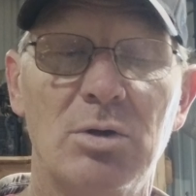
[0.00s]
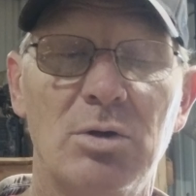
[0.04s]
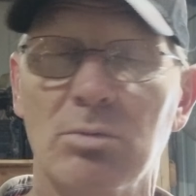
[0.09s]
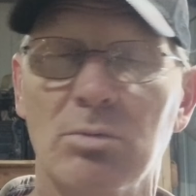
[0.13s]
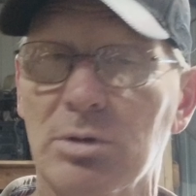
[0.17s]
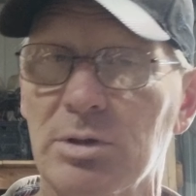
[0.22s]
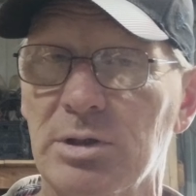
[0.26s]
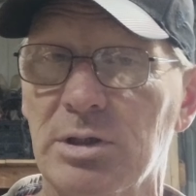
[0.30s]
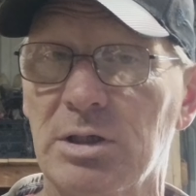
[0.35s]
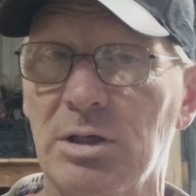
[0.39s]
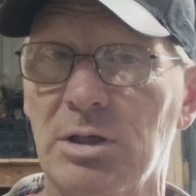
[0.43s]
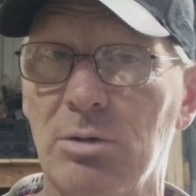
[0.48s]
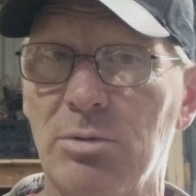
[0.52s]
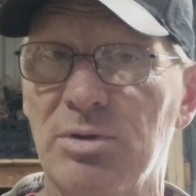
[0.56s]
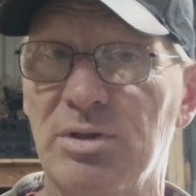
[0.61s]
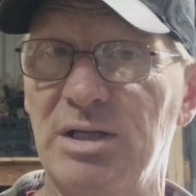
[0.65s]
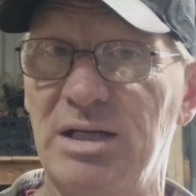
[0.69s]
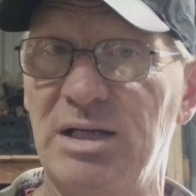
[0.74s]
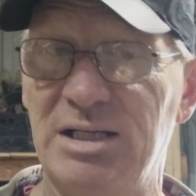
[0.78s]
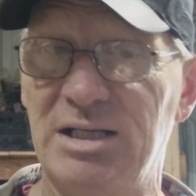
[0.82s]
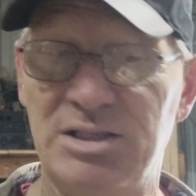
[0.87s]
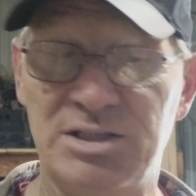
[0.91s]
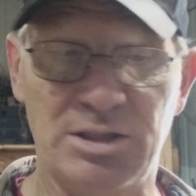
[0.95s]
We're going to go with
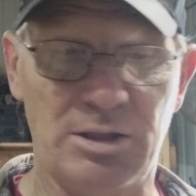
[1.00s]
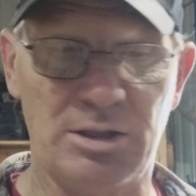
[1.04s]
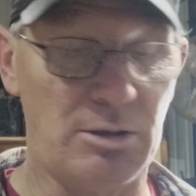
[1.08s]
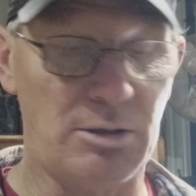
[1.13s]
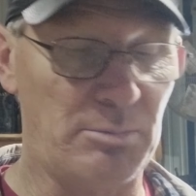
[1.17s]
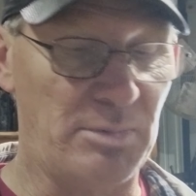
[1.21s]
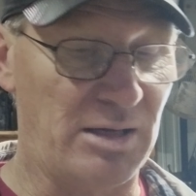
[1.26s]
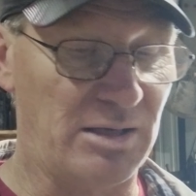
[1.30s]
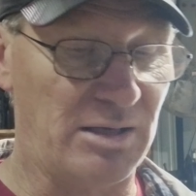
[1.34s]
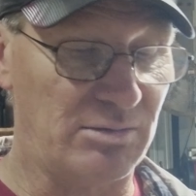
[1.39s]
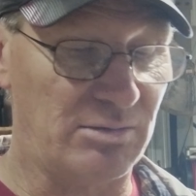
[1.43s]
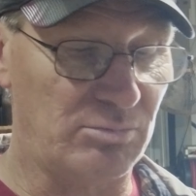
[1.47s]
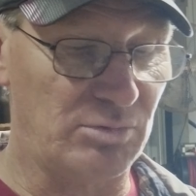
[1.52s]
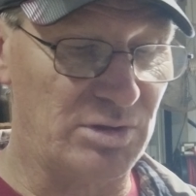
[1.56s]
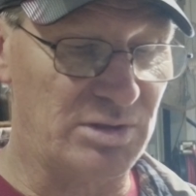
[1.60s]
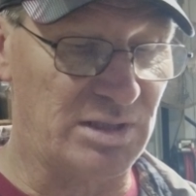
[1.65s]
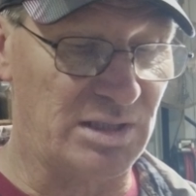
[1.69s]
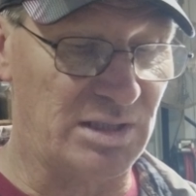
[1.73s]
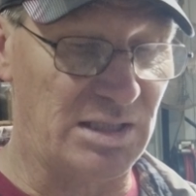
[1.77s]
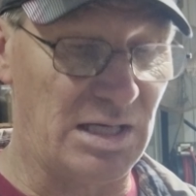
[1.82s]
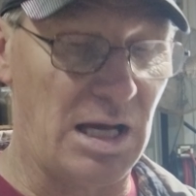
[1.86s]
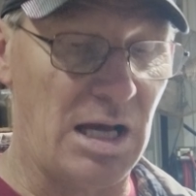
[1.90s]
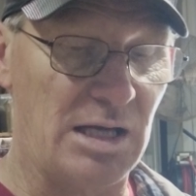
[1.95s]

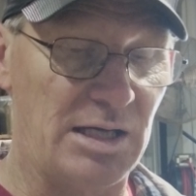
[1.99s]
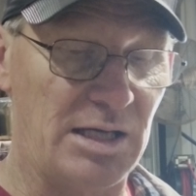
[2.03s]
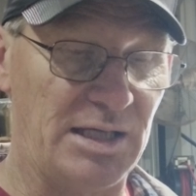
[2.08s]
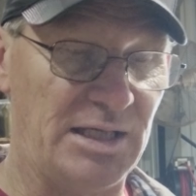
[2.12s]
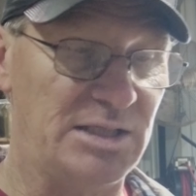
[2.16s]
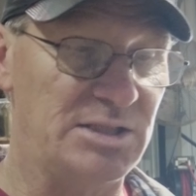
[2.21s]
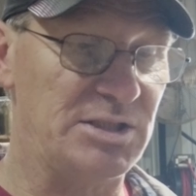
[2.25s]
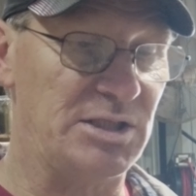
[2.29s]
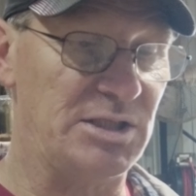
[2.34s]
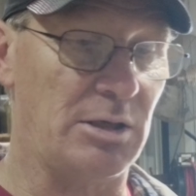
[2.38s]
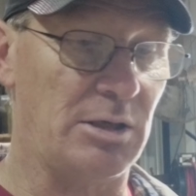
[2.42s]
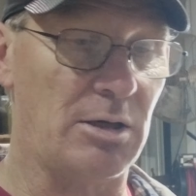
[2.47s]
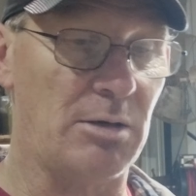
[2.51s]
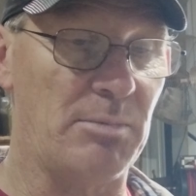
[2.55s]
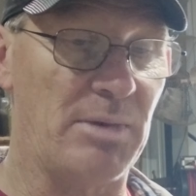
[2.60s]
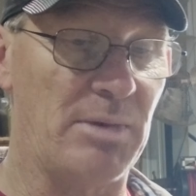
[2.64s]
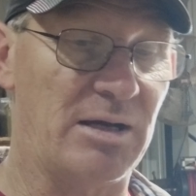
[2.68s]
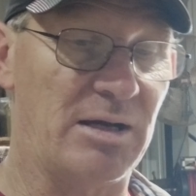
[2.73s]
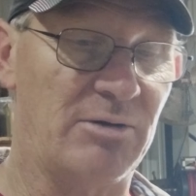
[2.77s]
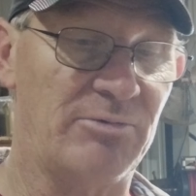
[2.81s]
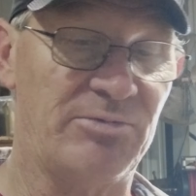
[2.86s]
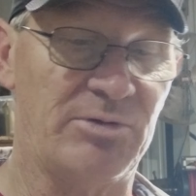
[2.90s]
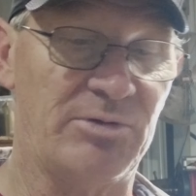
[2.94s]
the non-EGR
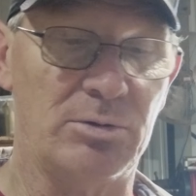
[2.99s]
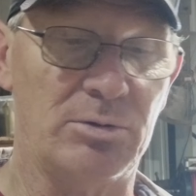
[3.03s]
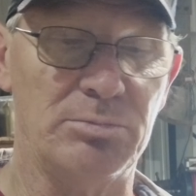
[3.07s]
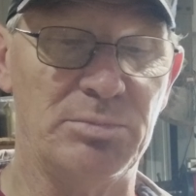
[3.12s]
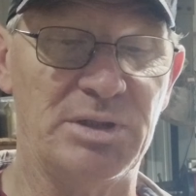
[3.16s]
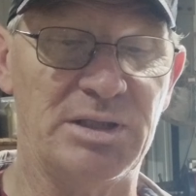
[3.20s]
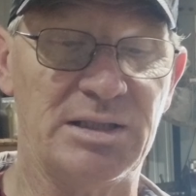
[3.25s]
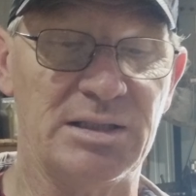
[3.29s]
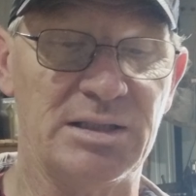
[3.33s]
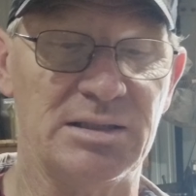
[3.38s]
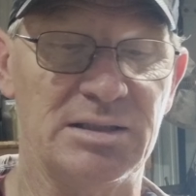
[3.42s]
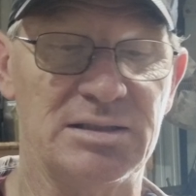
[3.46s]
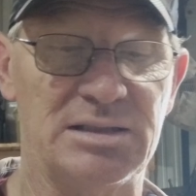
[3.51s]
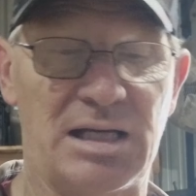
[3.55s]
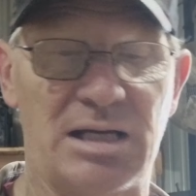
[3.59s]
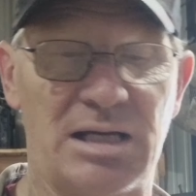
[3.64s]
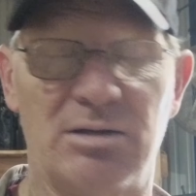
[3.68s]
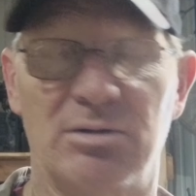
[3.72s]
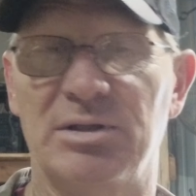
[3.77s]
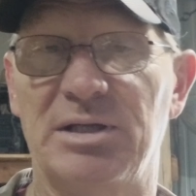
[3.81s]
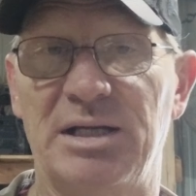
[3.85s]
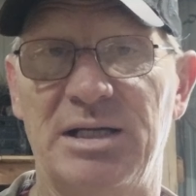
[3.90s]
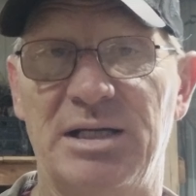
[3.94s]
manifold because I
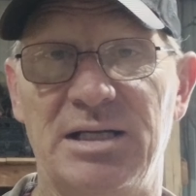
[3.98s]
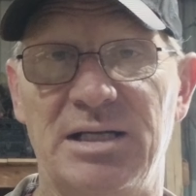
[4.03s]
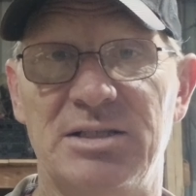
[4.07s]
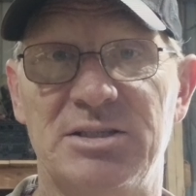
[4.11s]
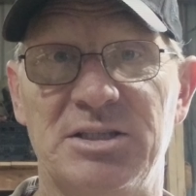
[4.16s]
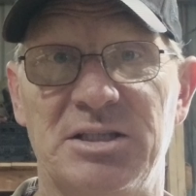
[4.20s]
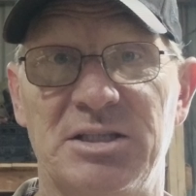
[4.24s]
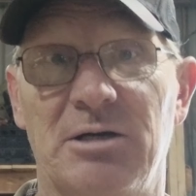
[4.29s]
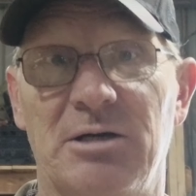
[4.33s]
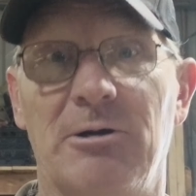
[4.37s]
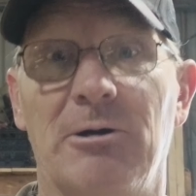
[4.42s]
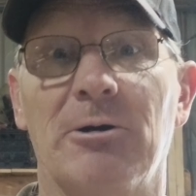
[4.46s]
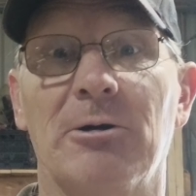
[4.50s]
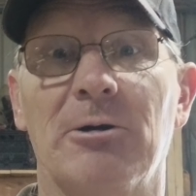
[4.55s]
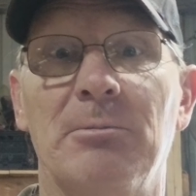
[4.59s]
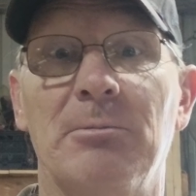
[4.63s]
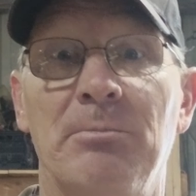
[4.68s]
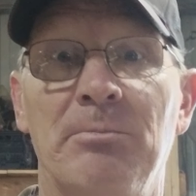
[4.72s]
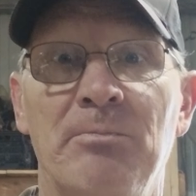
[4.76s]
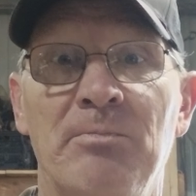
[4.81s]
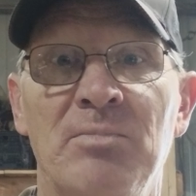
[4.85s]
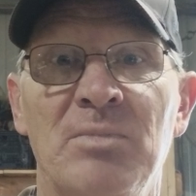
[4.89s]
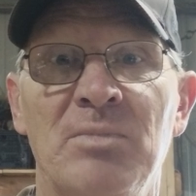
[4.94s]
don't need EGR.
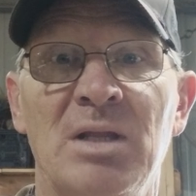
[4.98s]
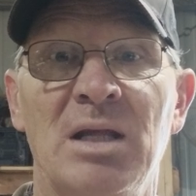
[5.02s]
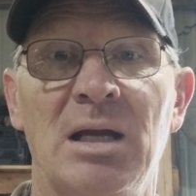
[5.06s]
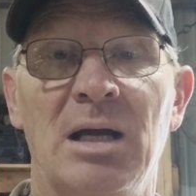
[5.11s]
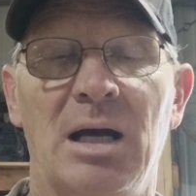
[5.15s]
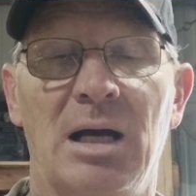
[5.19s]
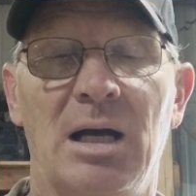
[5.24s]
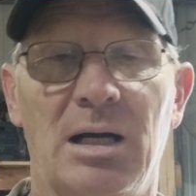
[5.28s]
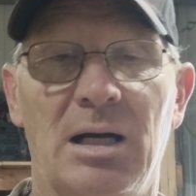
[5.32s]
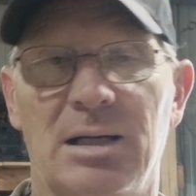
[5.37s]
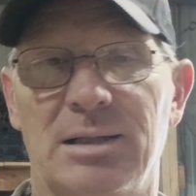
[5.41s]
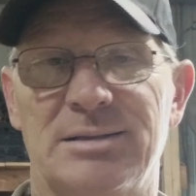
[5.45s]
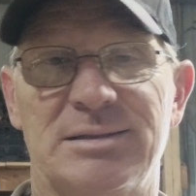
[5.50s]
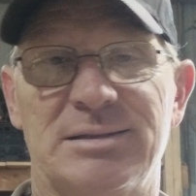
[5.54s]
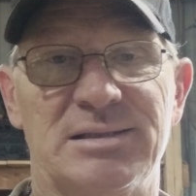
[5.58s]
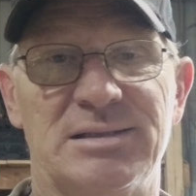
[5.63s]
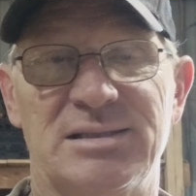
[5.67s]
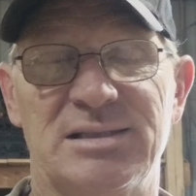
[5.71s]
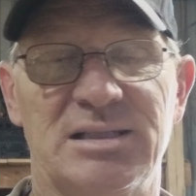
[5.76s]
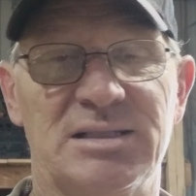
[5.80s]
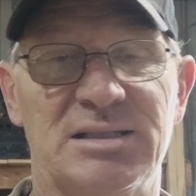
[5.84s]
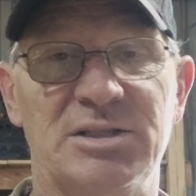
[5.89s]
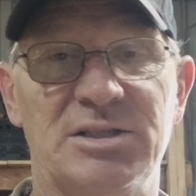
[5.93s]
It's a
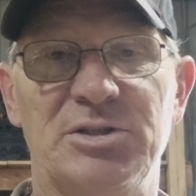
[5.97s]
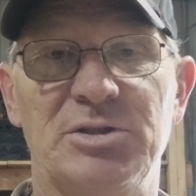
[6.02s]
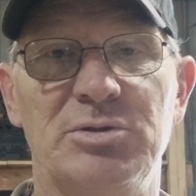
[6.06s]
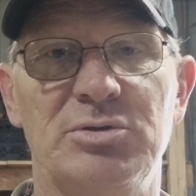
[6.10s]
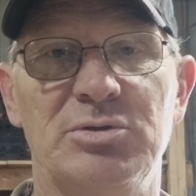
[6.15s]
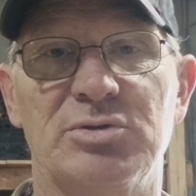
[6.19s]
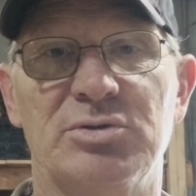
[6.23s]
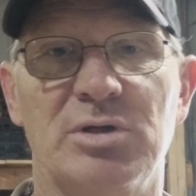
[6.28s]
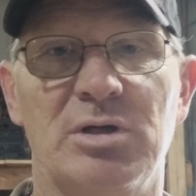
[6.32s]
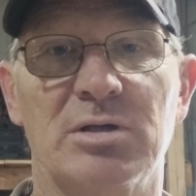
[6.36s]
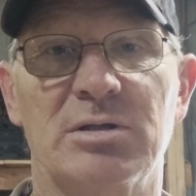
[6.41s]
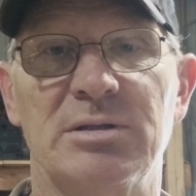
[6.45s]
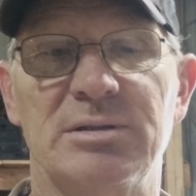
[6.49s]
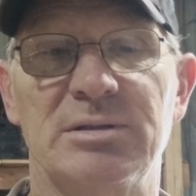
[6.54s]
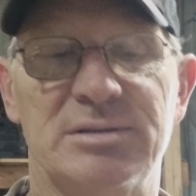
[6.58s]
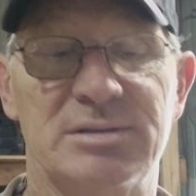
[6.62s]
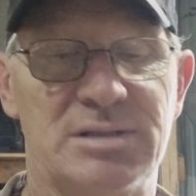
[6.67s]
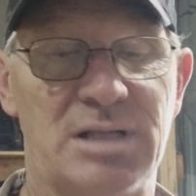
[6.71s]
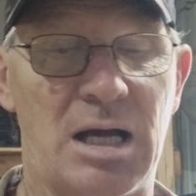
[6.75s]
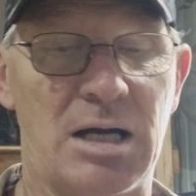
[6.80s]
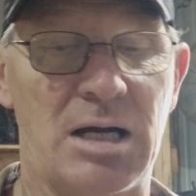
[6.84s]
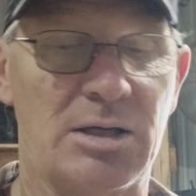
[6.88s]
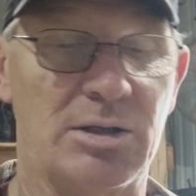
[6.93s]
62 truck.
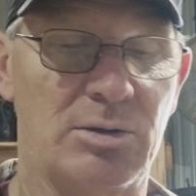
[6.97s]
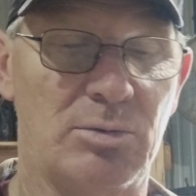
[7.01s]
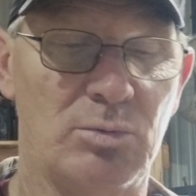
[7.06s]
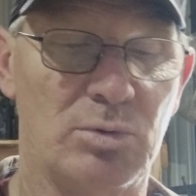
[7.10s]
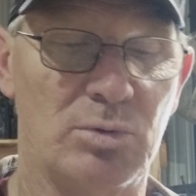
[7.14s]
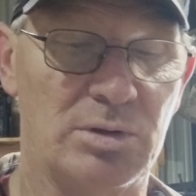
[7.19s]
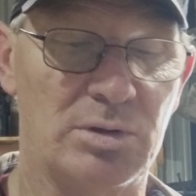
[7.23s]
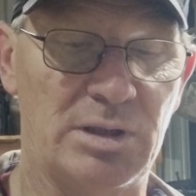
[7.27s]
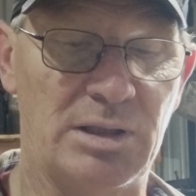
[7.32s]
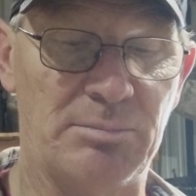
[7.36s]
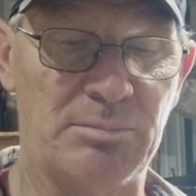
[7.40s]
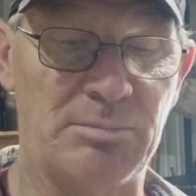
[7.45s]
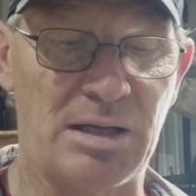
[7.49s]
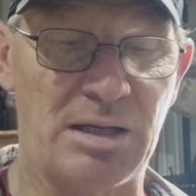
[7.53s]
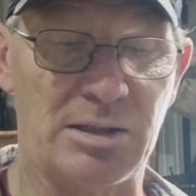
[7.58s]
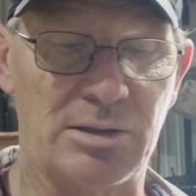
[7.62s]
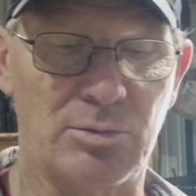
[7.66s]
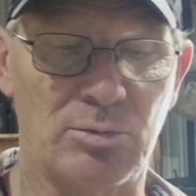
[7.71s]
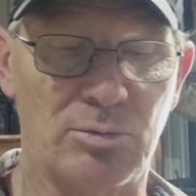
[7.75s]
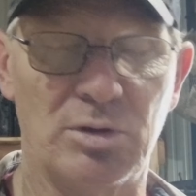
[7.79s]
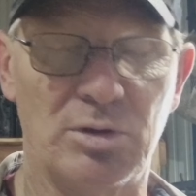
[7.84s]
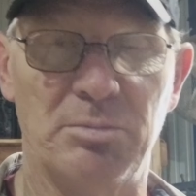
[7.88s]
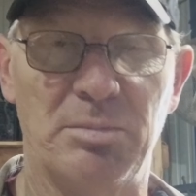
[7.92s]
It's not going to work. I'm not
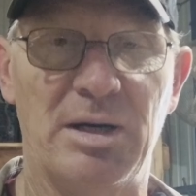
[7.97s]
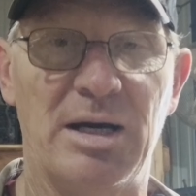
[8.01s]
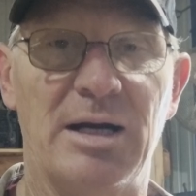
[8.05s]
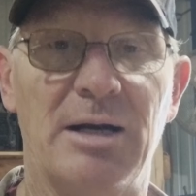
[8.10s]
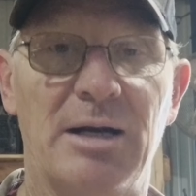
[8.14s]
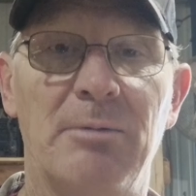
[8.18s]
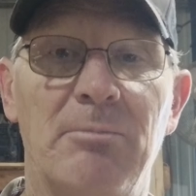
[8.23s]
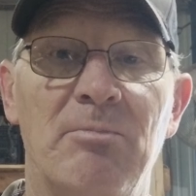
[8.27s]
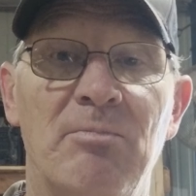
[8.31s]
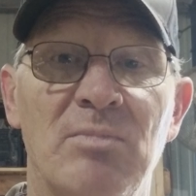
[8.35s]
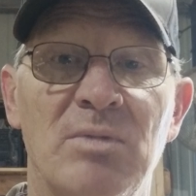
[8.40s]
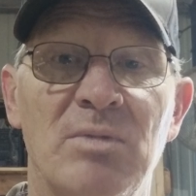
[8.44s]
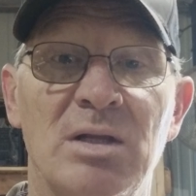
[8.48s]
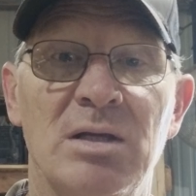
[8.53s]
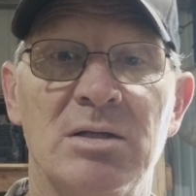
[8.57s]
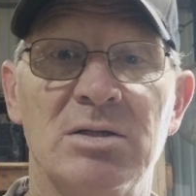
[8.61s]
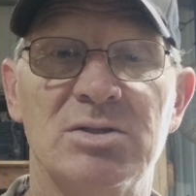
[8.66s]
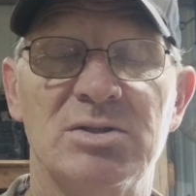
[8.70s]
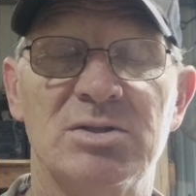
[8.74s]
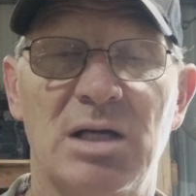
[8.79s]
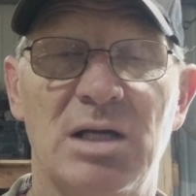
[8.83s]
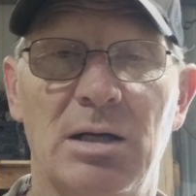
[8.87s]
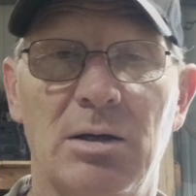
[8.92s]
going to worry about it.
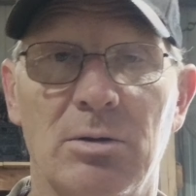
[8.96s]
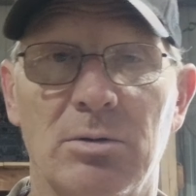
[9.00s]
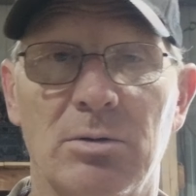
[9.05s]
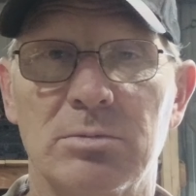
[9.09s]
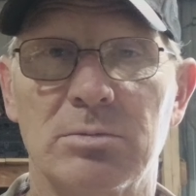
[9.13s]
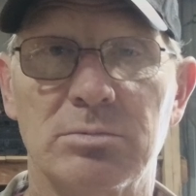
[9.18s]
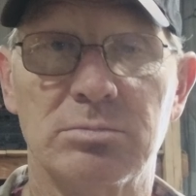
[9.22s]
So